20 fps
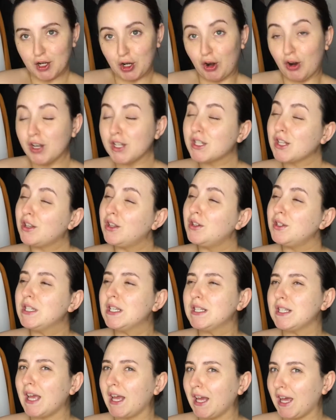or as close
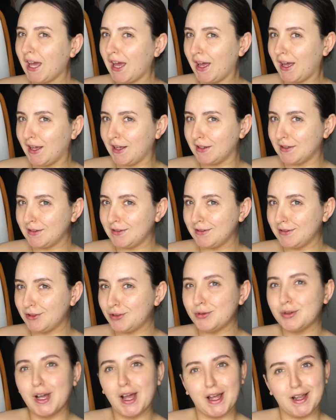as I can
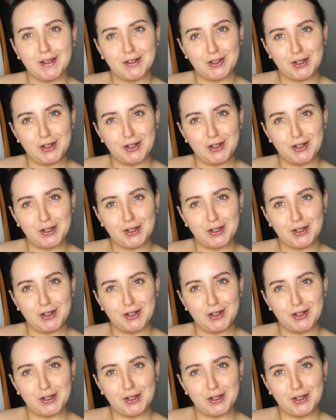to Kylie